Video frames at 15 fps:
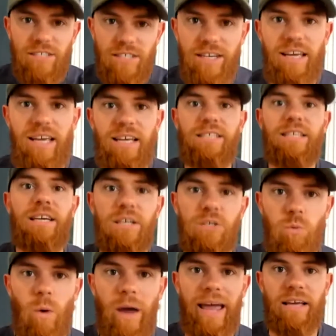and easiest
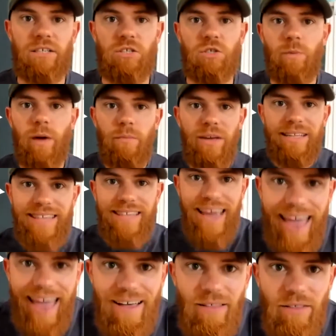ways. So when we
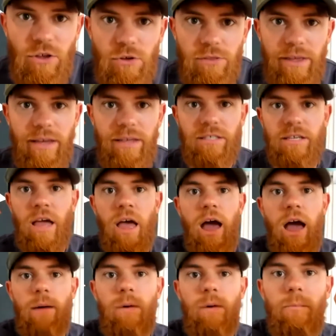tell you this,
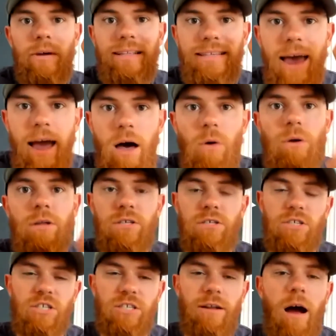and when we tell you to
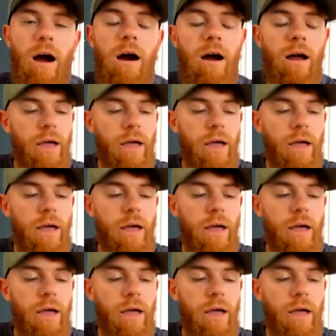start